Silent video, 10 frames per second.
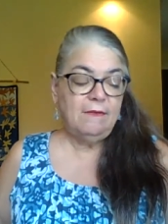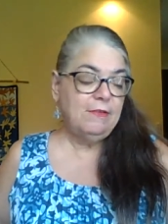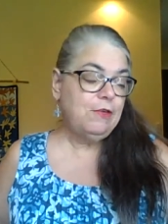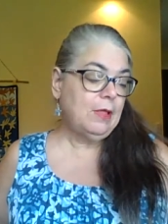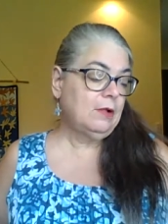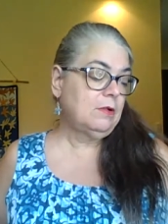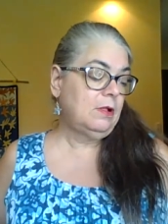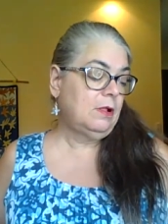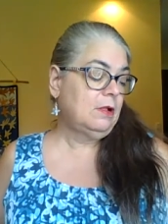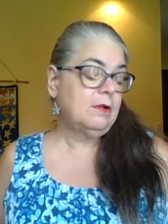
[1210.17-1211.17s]

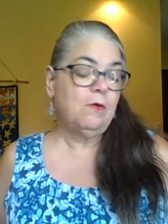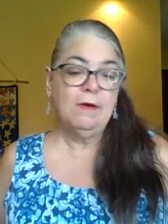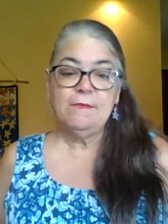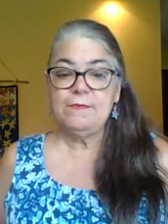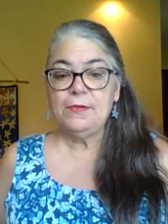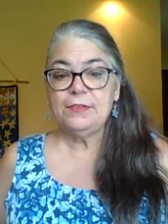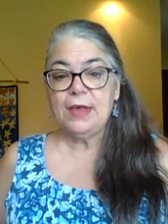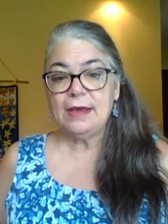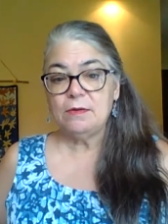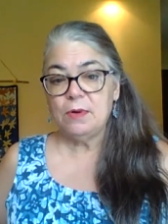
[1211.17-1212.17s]
evangelical, quiverful
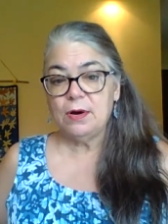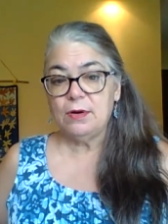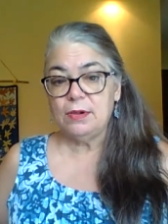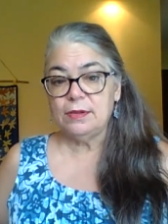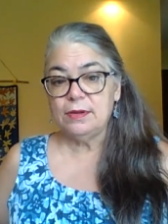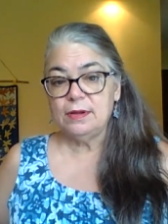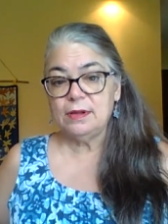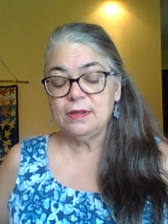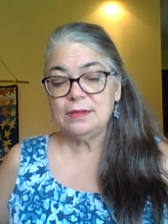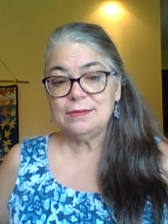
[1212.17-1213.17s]
kind of world.
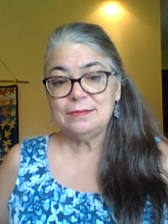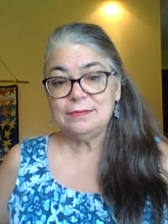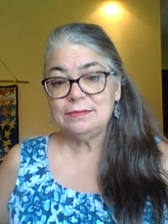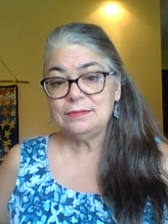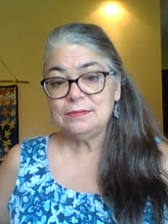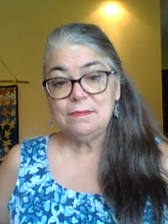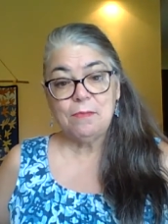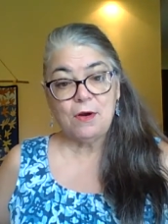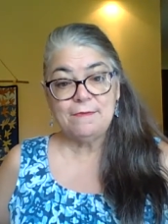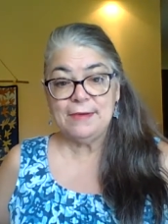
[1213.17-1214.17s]

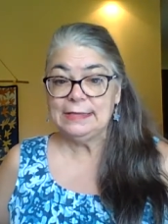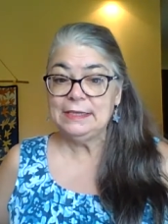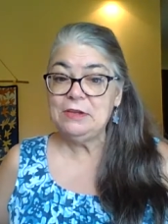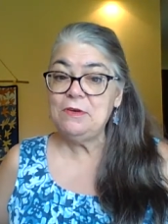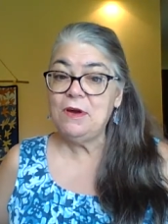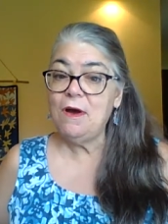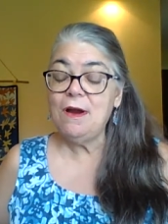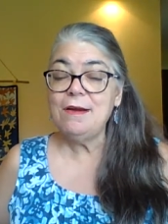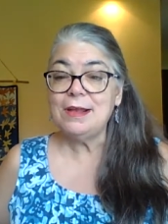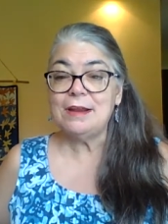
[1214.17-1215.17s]
Bought a fancy new
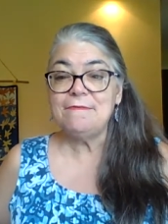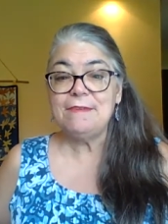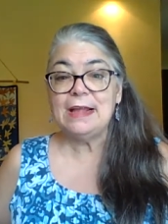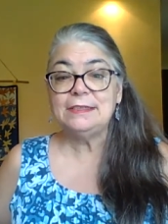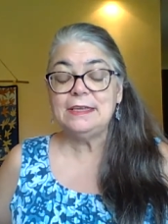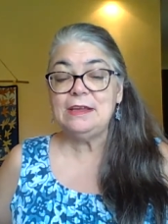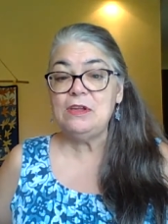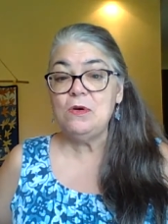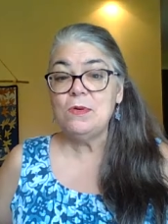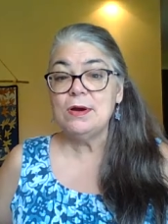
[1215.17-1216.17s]
car, got a fancy,
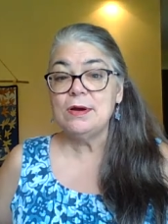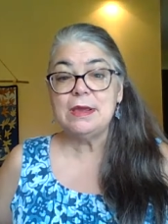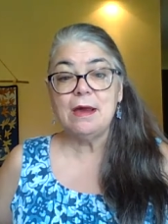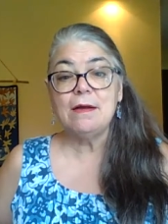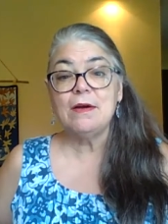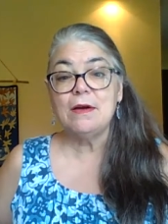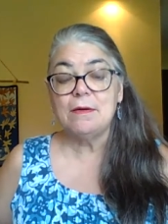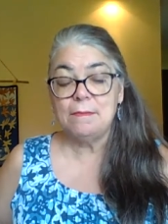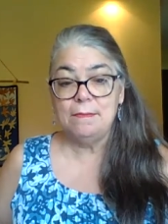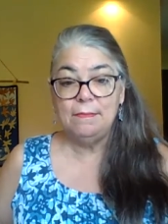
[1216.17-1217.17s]
newer,
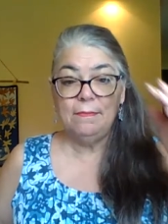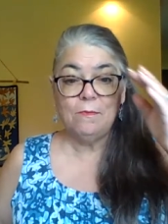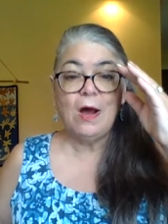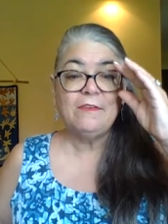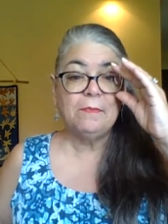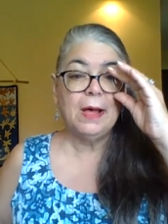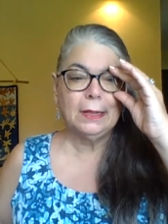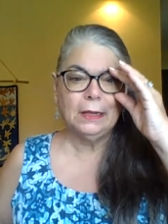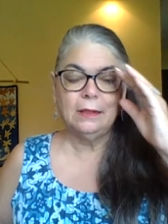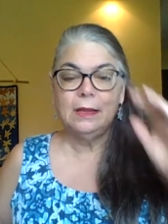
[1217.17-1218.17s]
younger wife
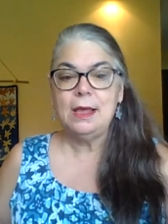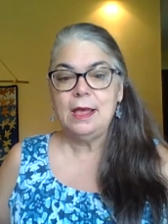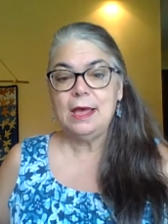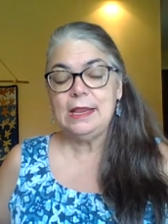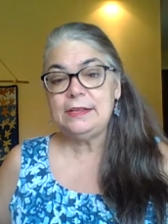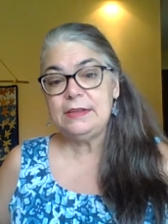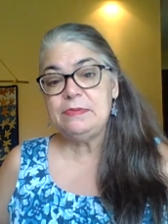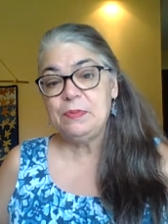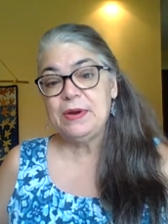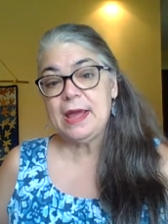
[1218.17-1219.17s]
model. And he
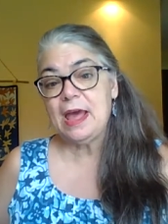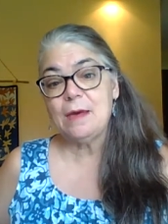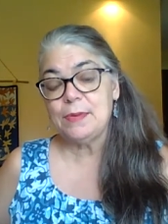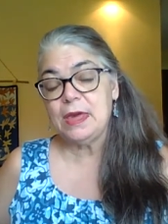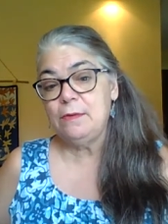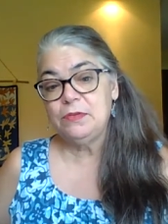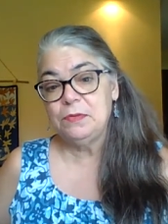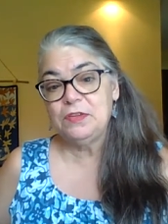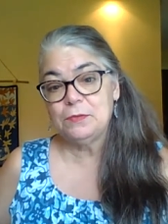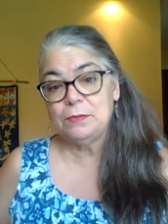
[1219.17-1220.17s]
seems pretty happy. He was
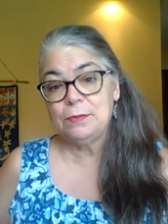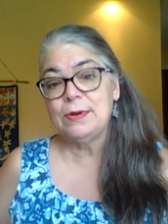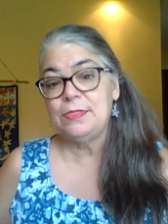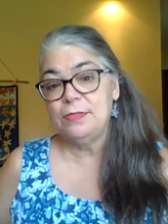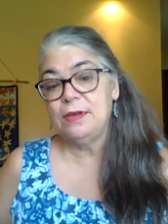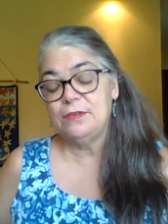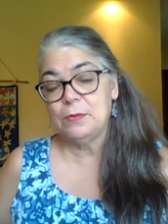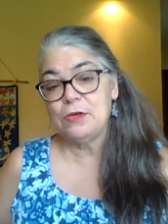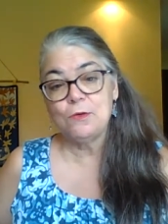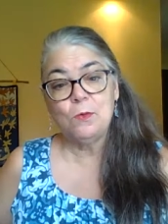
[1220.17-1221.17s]
miserable with his
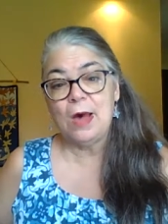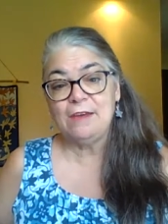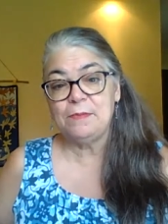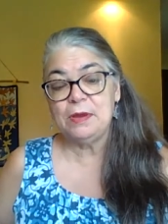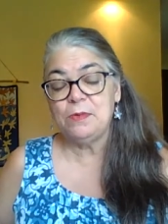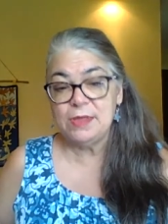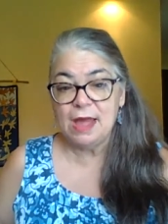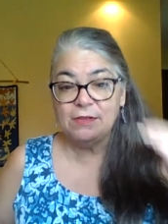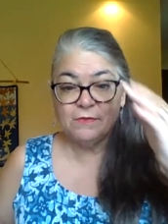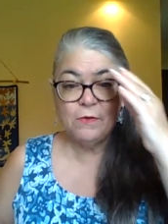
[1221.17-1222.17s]
original wife, but he would
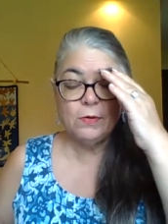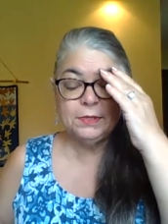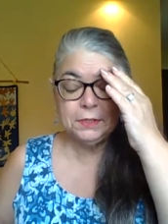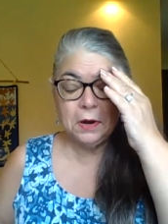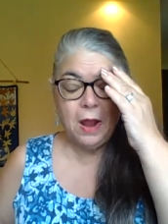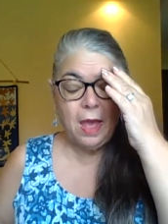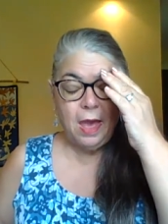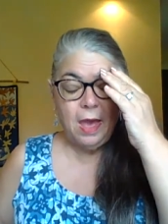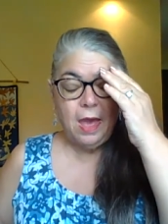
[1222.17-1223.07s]
not divorce her,